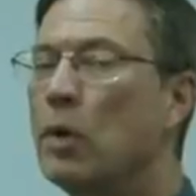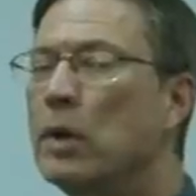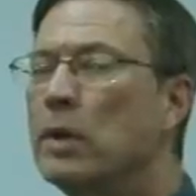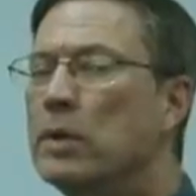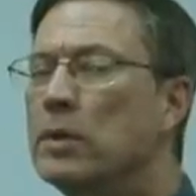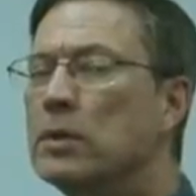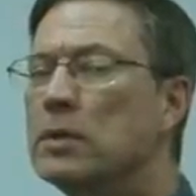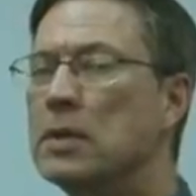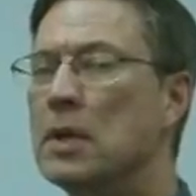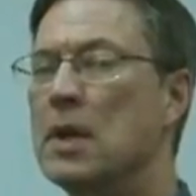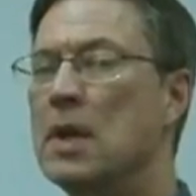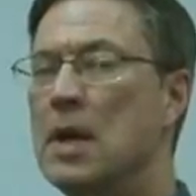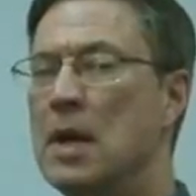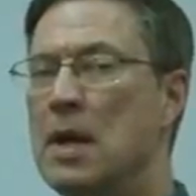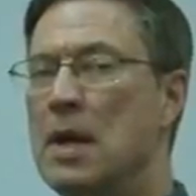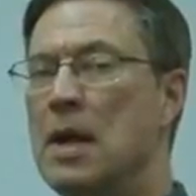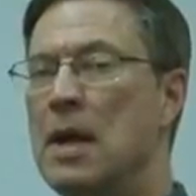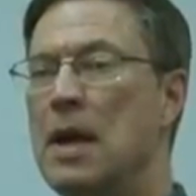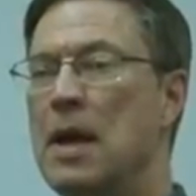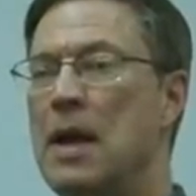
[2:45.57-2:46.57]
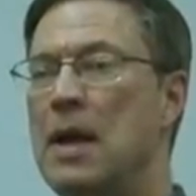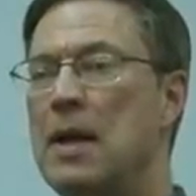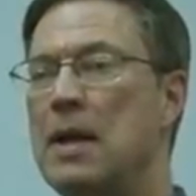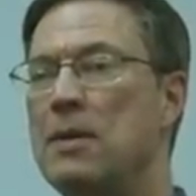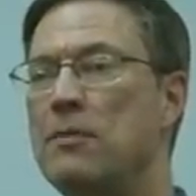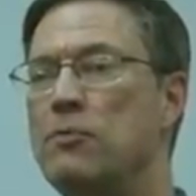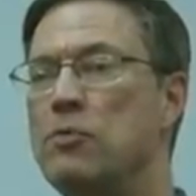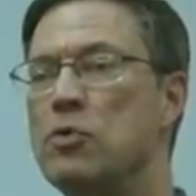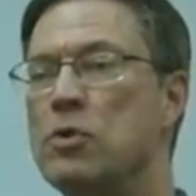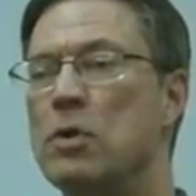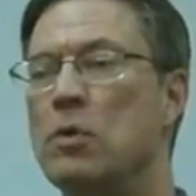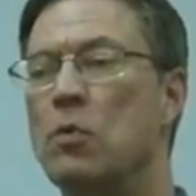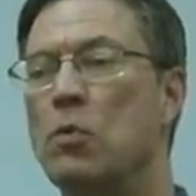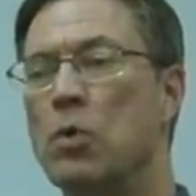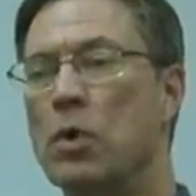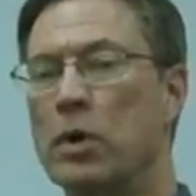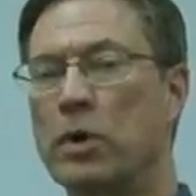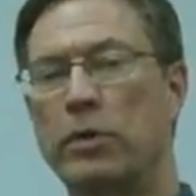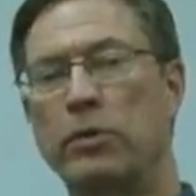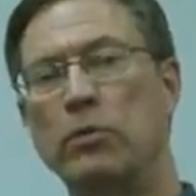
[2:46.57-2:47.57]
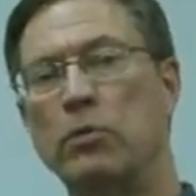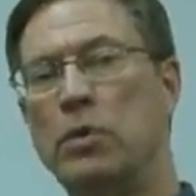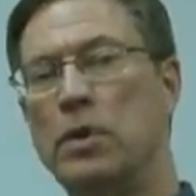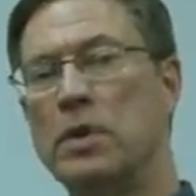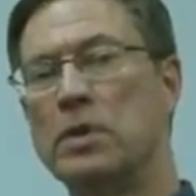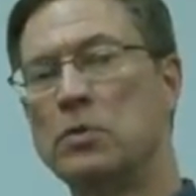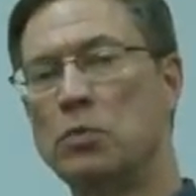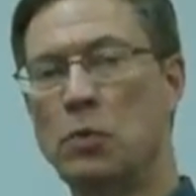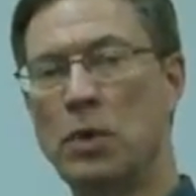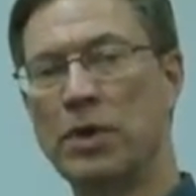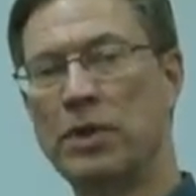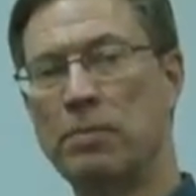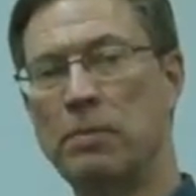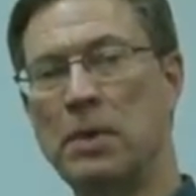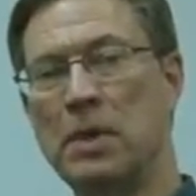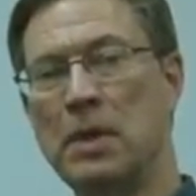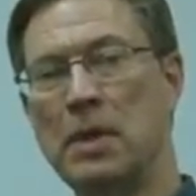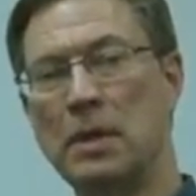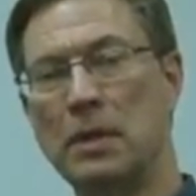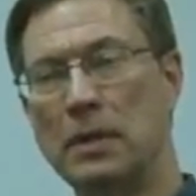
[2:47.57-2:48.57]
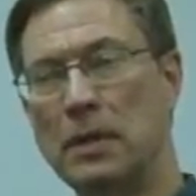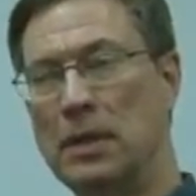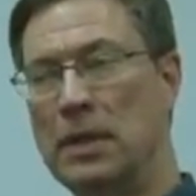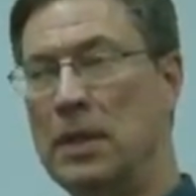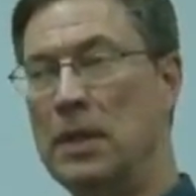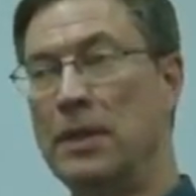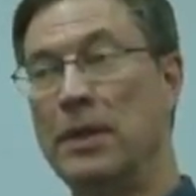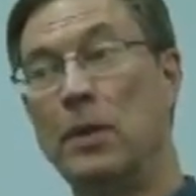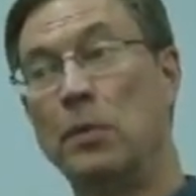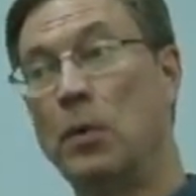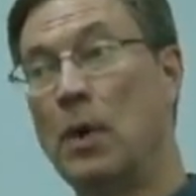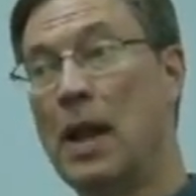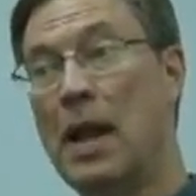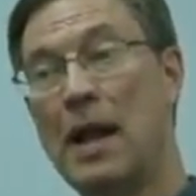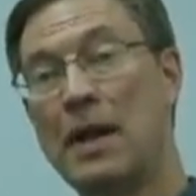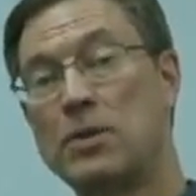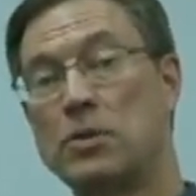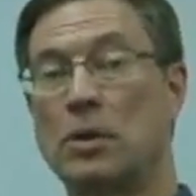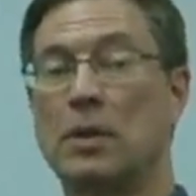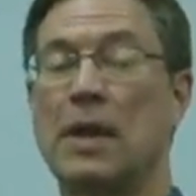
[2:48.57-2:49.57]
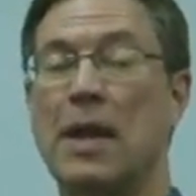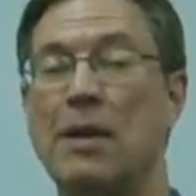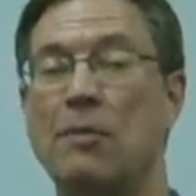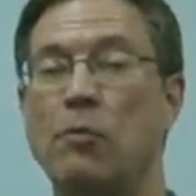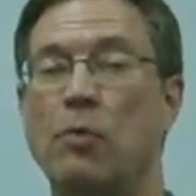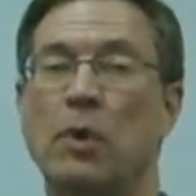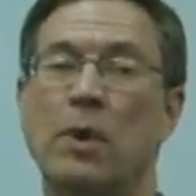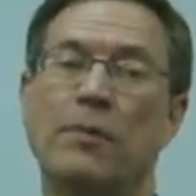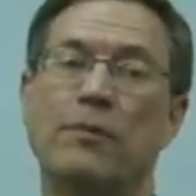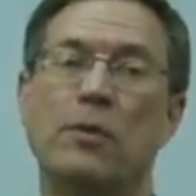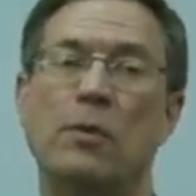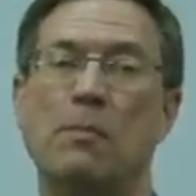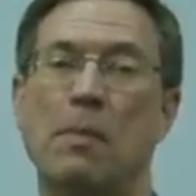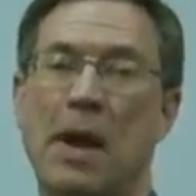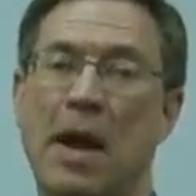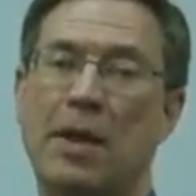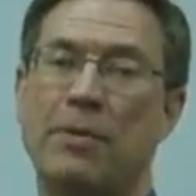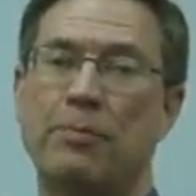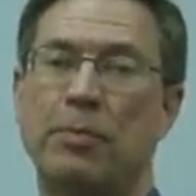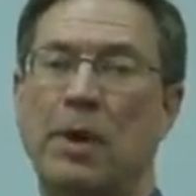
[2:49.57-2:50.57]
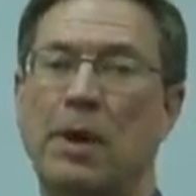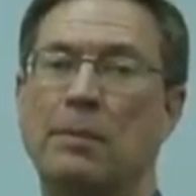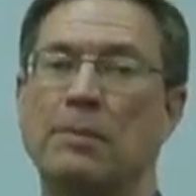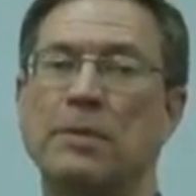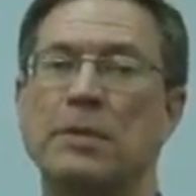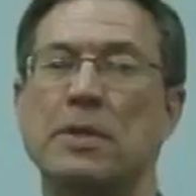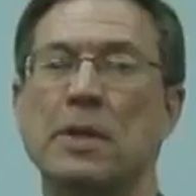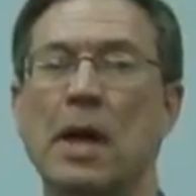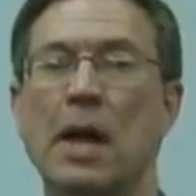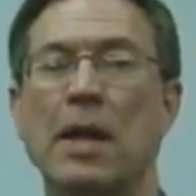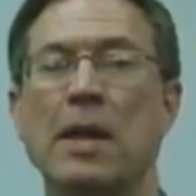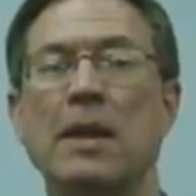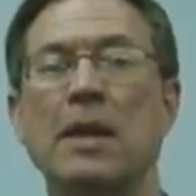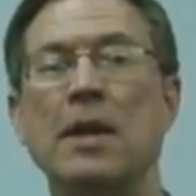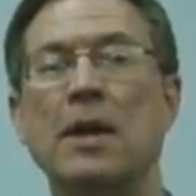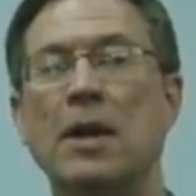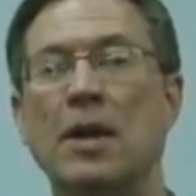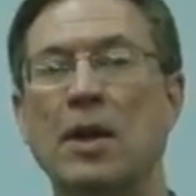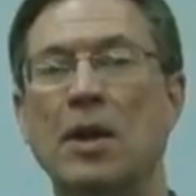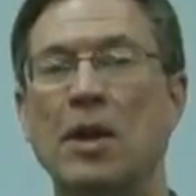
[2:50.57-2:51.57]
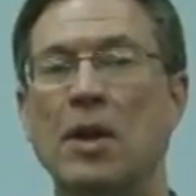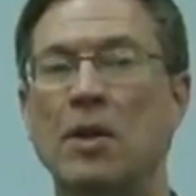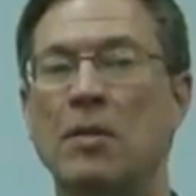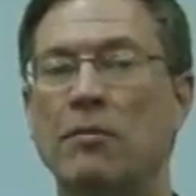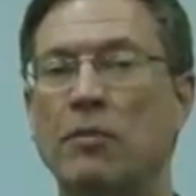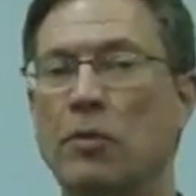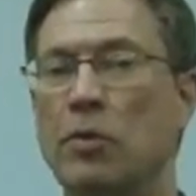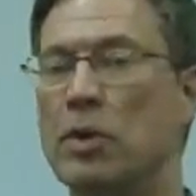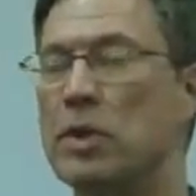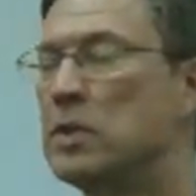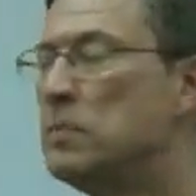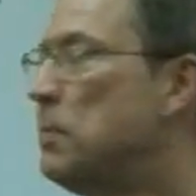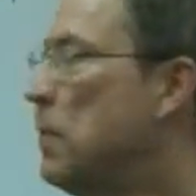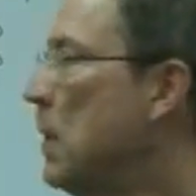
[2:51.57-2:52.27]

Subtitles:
ones, and if you can work through this with me, then we'll actually have one of your math problems done for this